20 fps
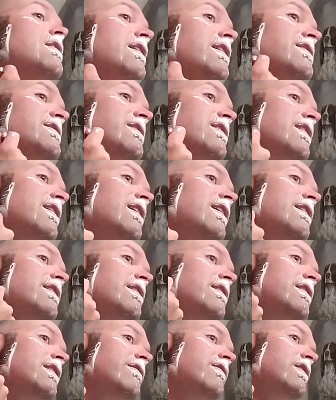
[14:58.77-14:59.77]
I guess the guy
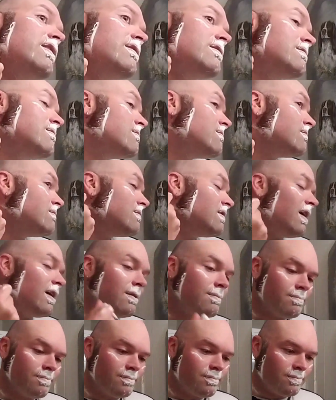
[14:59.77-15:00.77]
didn't even
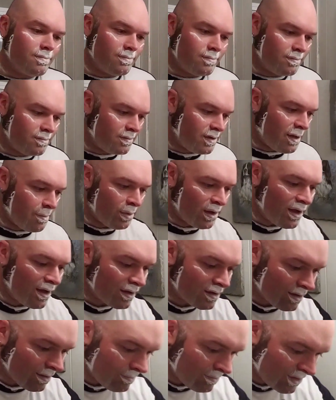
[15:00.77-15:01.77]
let him, he blocked